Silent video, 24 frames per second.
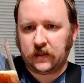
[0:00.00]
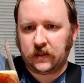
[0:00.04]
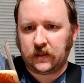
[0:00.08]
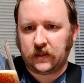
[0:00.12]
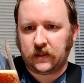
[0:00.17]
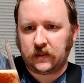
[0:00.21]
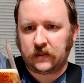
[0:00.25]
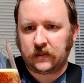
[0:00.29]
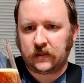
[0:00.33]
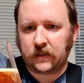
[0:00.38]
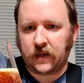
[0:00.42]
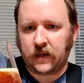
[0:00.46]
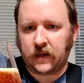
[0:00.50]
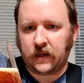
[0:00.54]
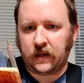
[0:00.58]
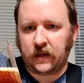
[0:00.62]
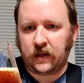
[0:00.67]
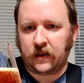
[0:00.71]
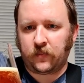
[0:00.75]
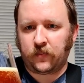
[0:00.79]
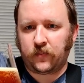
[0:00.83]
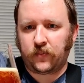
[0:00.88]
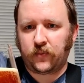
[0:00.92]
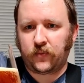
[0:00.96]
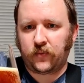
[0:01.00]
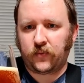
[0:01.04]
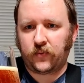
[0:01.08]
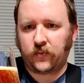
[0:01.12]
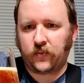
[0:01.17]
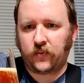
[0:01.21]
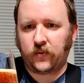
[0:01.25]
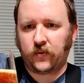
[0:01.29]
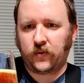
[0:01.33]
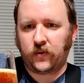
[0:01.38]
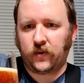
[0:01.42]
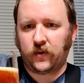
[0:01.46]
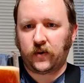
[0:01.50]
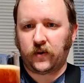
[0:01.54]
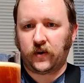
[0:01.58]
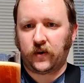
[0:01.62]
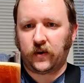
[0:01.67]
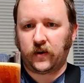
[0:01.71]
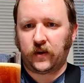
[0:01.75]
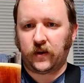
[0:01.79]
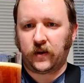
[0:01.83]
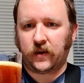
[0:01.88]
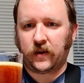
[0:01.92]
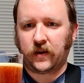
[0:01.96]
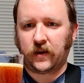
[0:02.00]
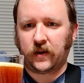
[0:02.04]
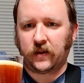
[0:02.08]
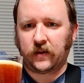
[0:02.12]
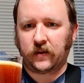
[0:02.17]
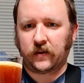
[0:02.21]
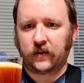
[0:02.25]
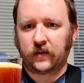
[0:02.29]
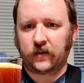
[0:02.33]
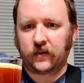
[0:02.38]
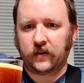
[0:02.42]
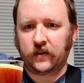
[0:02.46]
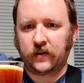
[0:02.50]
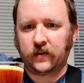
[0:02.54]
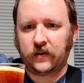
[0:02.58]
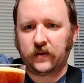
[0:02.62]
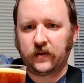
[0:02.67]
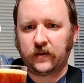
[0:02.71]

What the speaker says: is that a pretty color.